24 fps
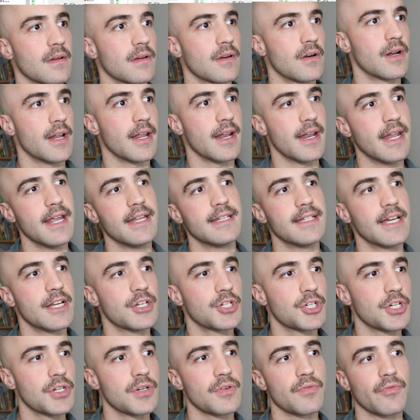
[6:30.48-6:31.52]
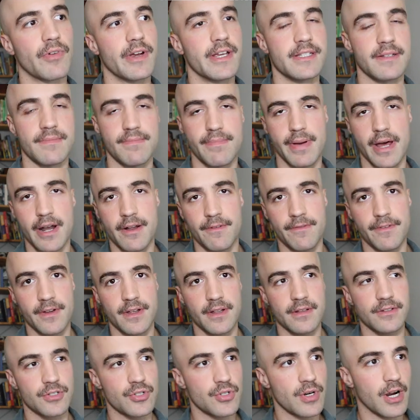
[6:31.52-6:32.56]
got an attention, reason,
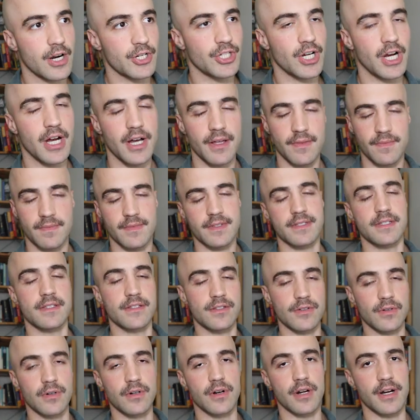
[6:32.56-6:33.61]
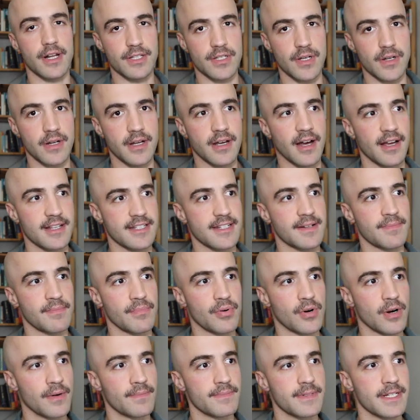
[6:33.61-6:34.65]
benefit structure. This has all got its own custom
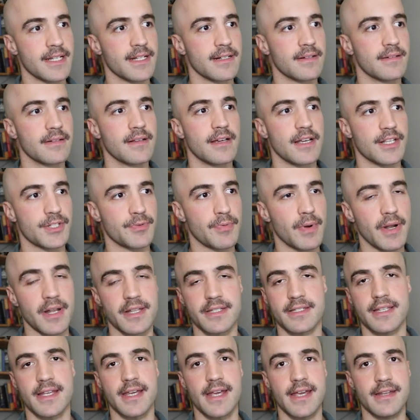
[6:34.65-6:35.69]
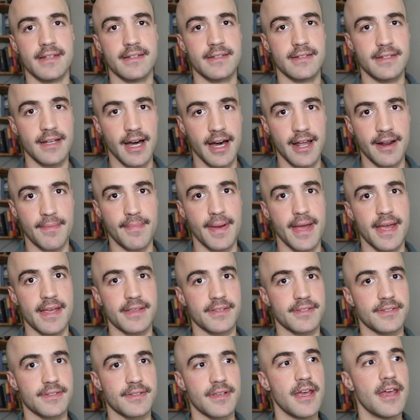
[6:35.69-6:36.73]
prompting, as well as a
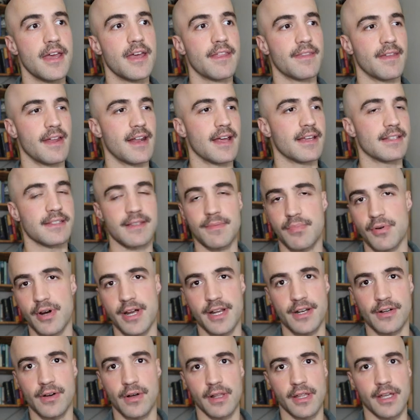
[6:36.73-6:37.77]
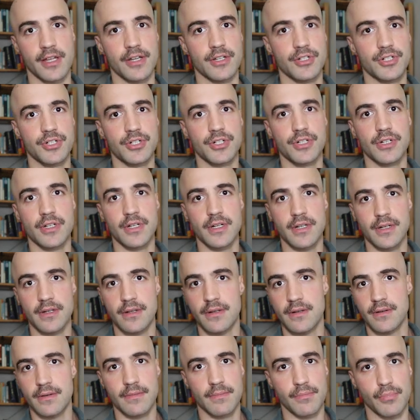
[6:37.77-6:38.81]
database that has the brand knowledge,
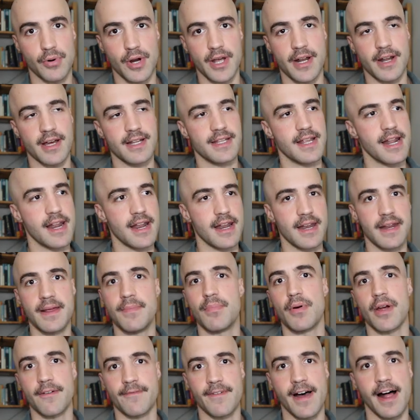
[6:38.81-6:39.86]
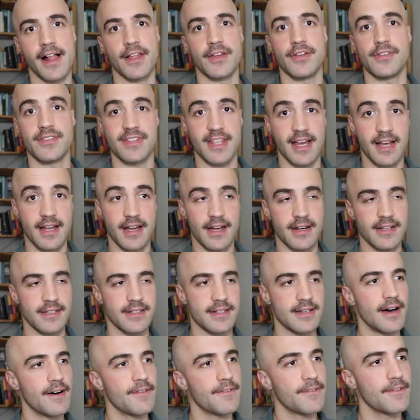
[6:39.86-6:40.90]
brand identity, brand values, that kind of
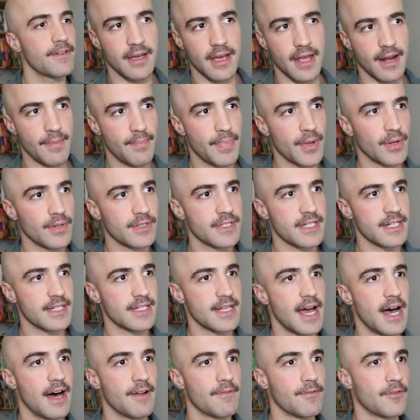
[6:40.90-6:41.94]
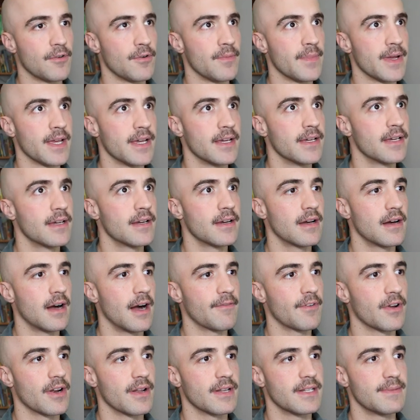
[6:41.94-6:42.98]
stuff. And it builds this out for me.
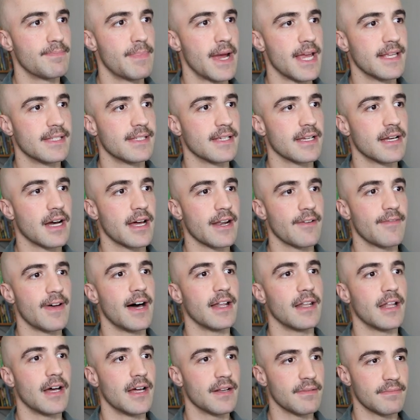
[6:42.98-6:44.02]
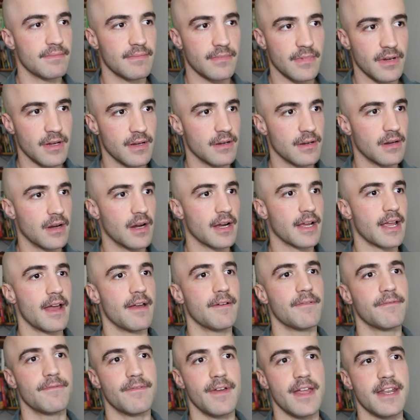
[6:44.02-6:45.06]
I've got a basic kind of outline.
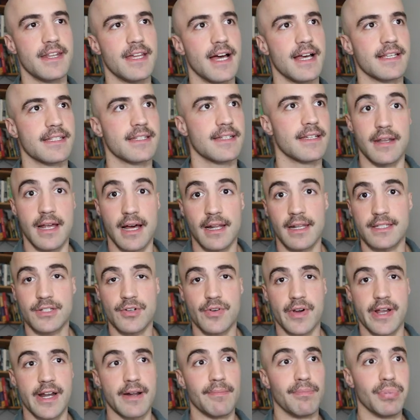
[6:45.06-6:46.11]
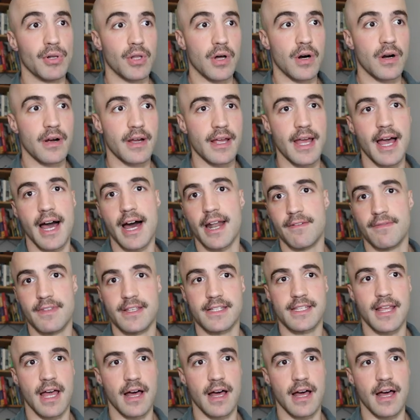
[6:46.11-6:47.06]
Okay, fantastic. Now let's create a blog out of this